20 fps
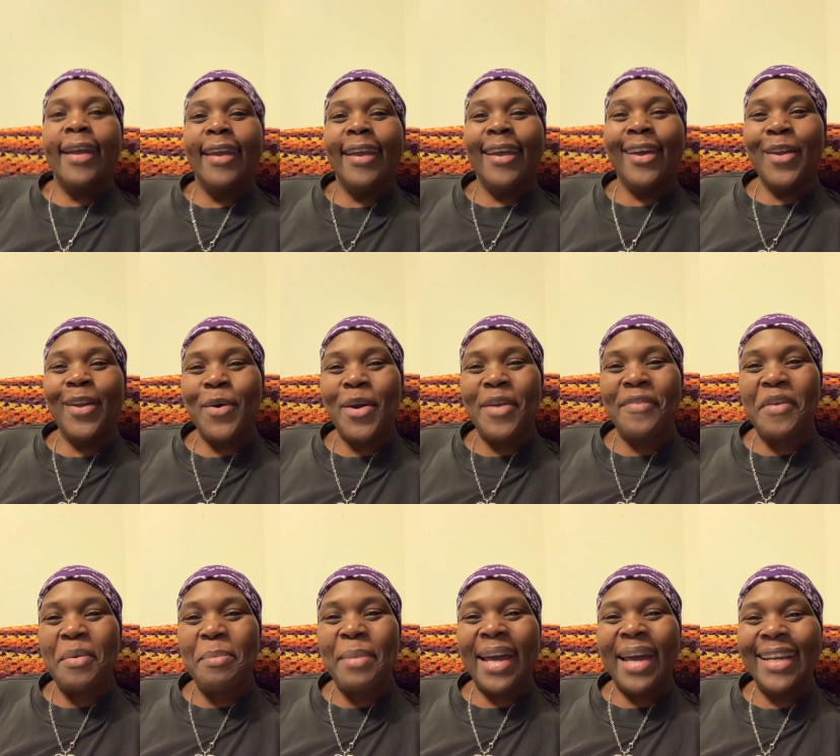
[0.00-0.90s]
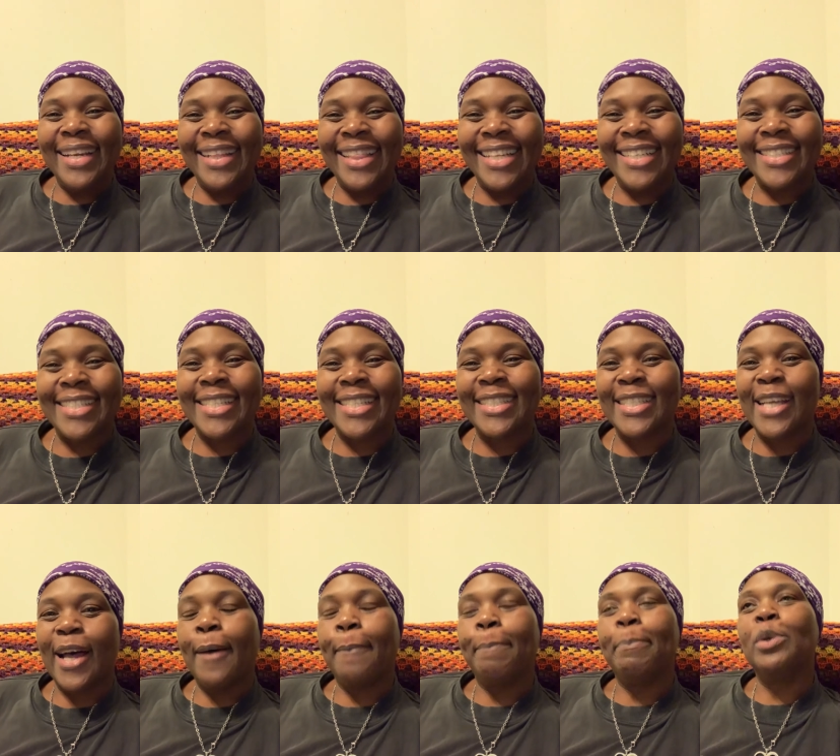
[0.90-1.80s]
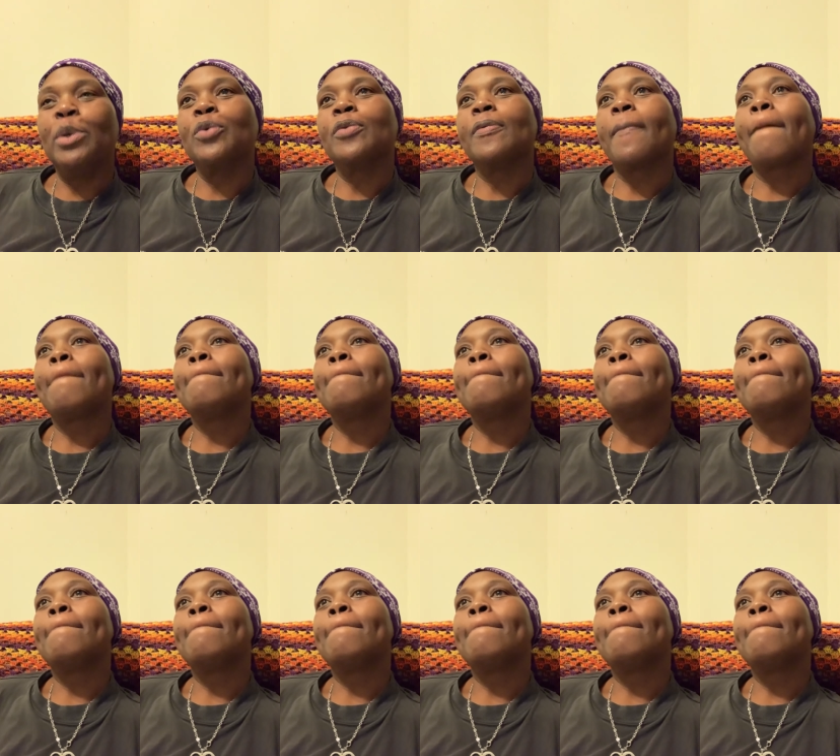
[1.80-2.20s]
Hello, everybody. This is Aunt Boo.